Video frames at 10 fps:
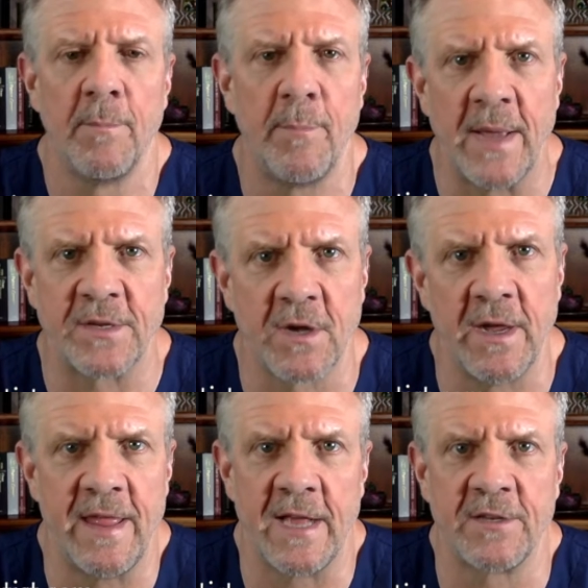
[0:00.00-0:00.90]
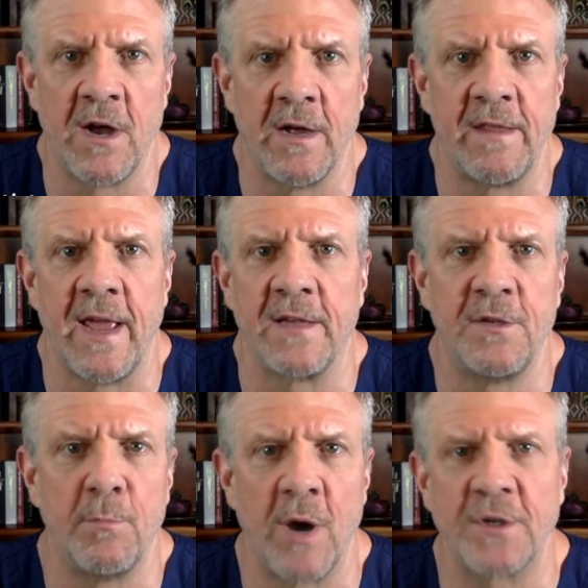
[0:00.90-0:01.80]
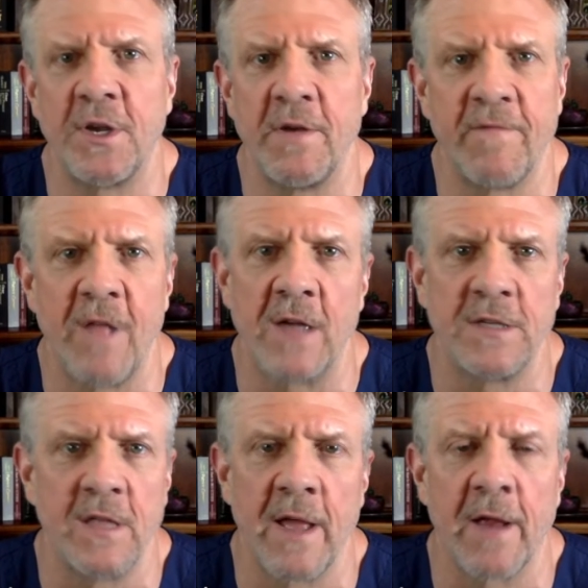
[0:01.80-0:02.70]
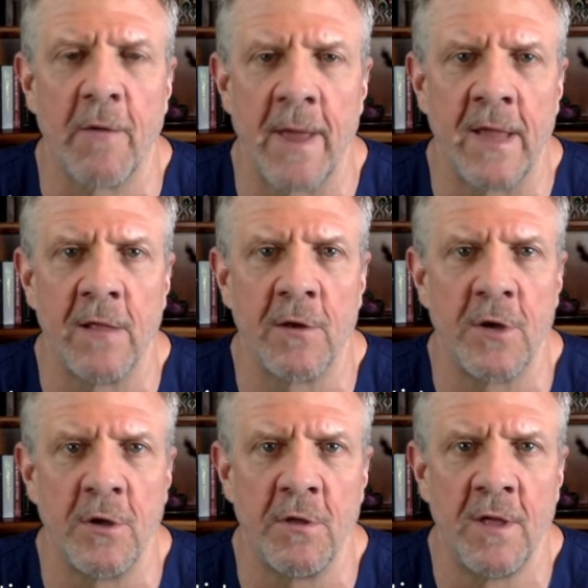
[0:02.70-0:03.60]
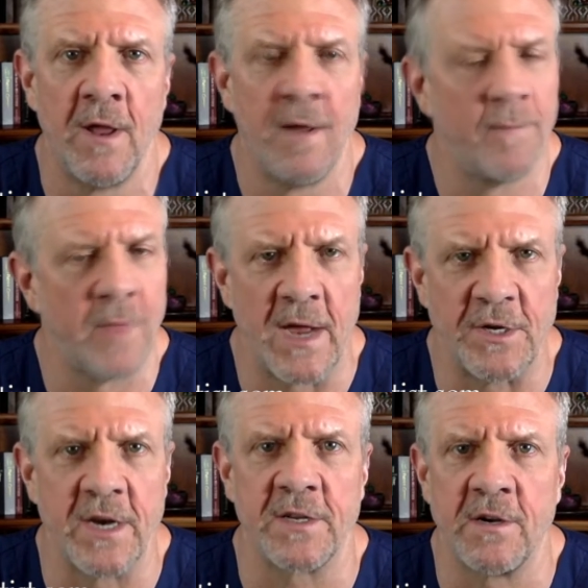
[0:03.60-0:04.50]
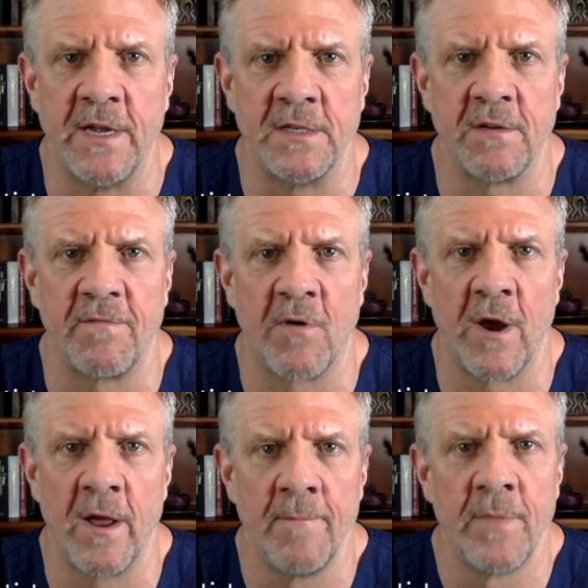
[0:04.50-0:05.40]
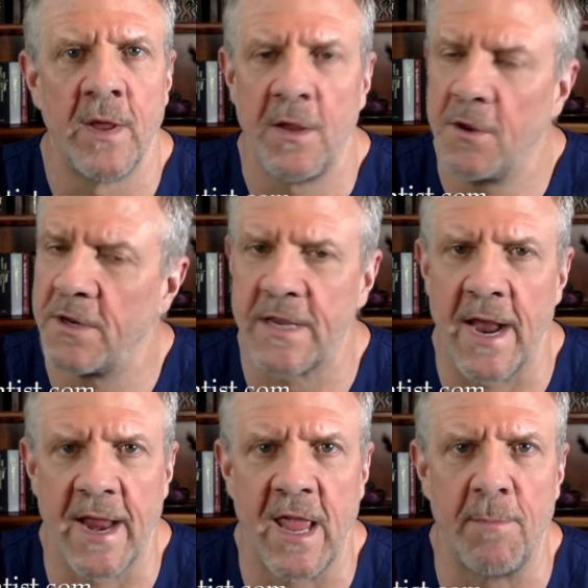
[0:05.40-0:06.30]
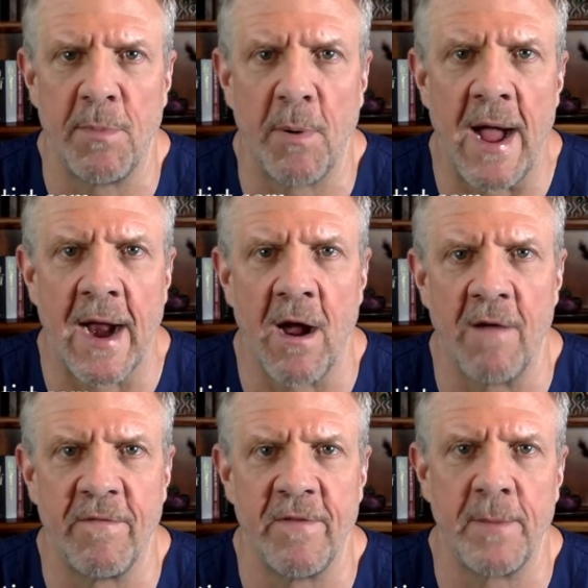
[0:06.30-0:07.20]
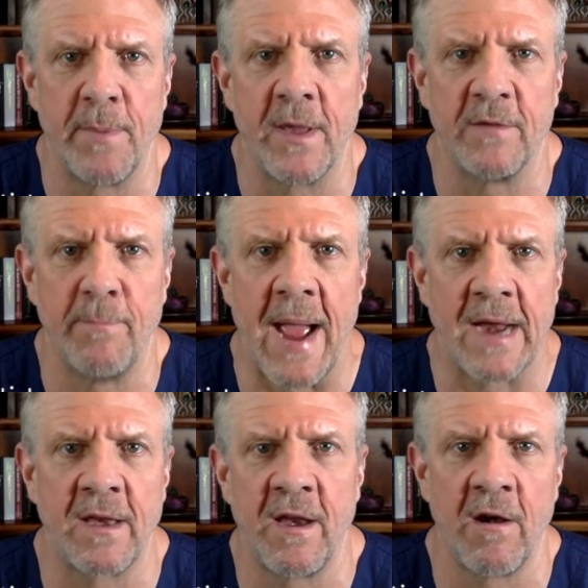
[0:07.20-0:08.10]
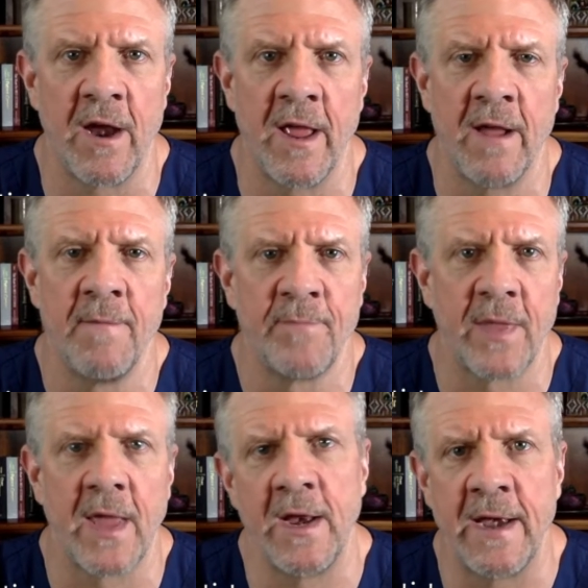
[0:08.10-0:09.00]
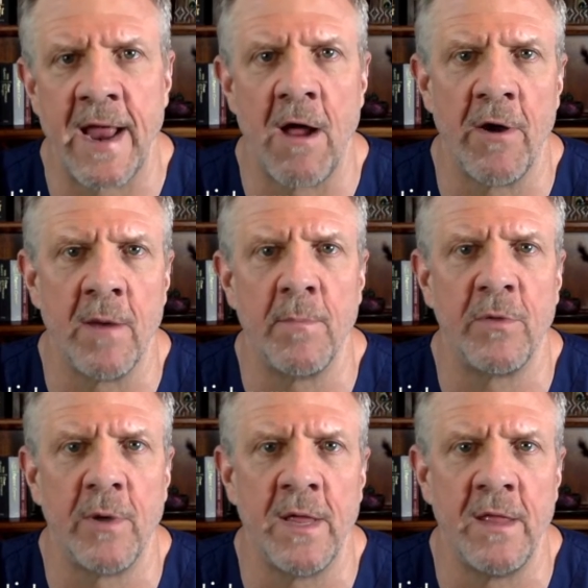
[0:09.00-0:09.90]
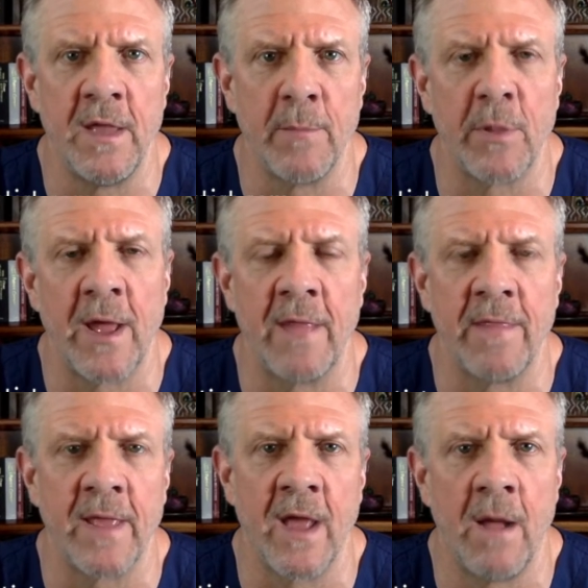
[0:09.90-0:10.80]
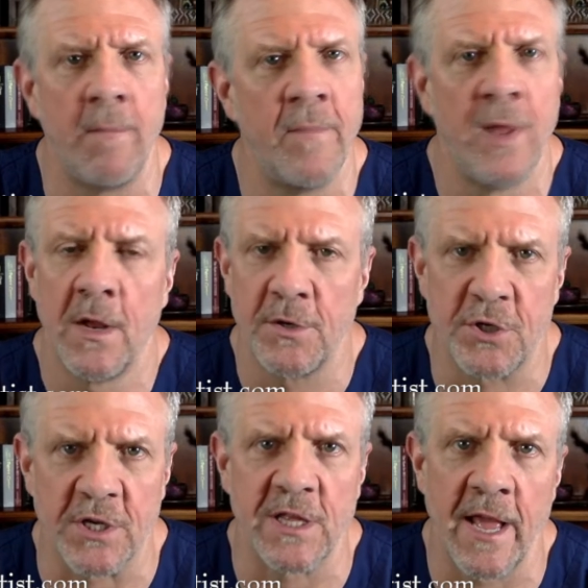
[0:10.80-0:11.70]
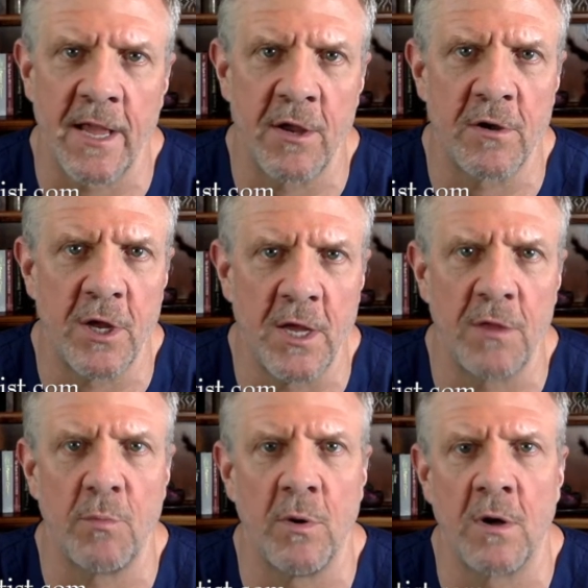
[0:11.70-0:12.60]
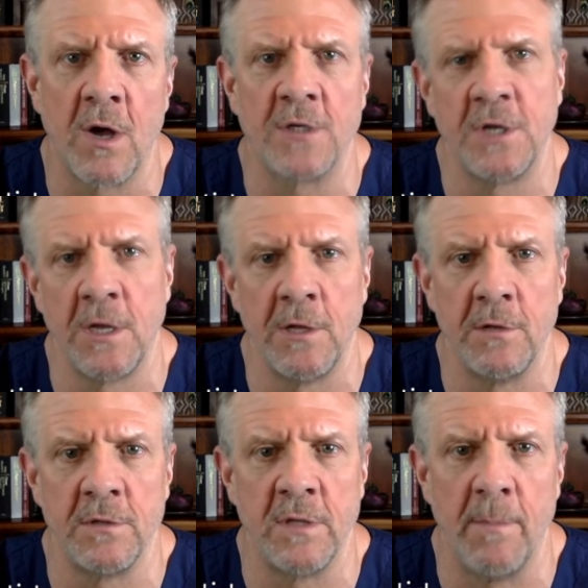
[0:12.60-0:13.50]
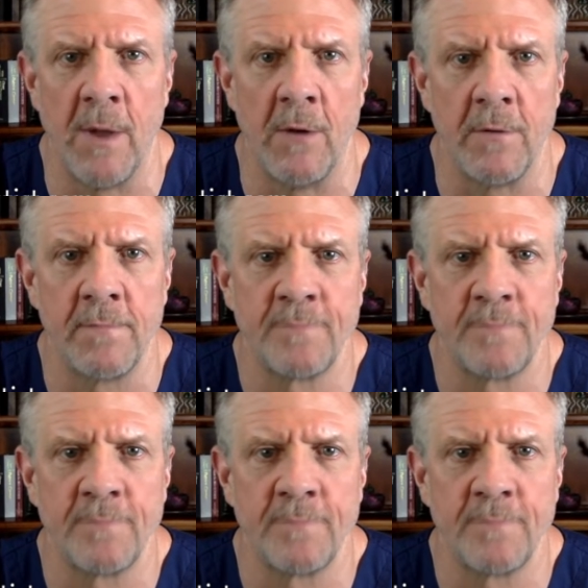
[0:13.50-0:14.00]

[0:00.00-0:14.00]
Basically, that's all it takes. You brush it and floss it like a regular tooth. Hygienist cleans it for you. You just got to keep the plaque off of it because bacteria getting down in between the implant and the gum, just like your teeth, will cause you to lose the bone.